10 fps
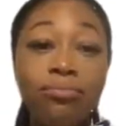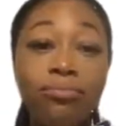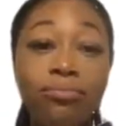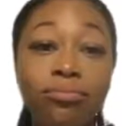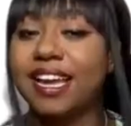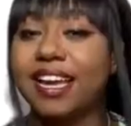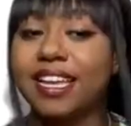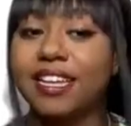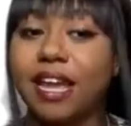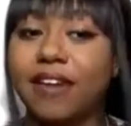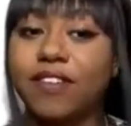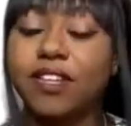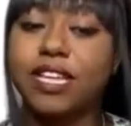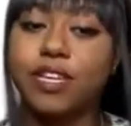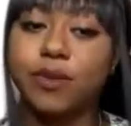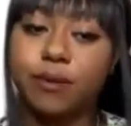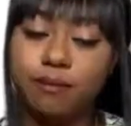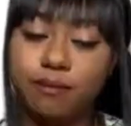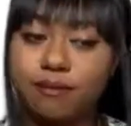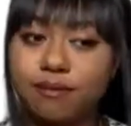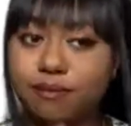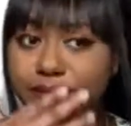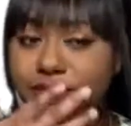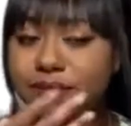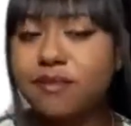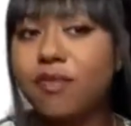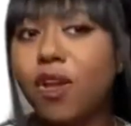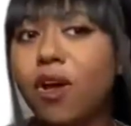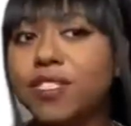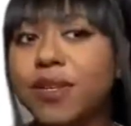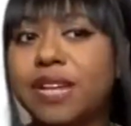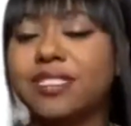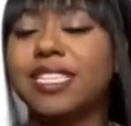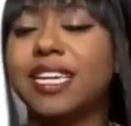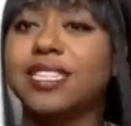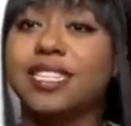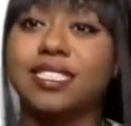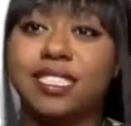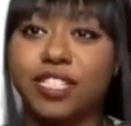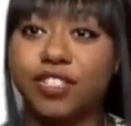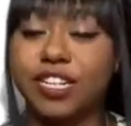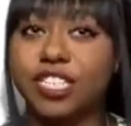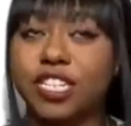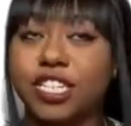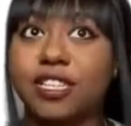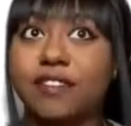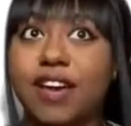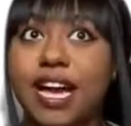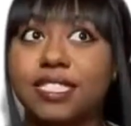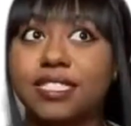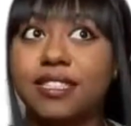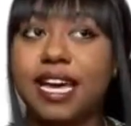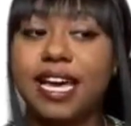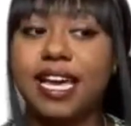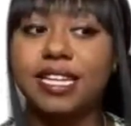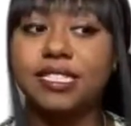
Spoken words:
Yeah, and I feel like you also have to take into consideration the fact that,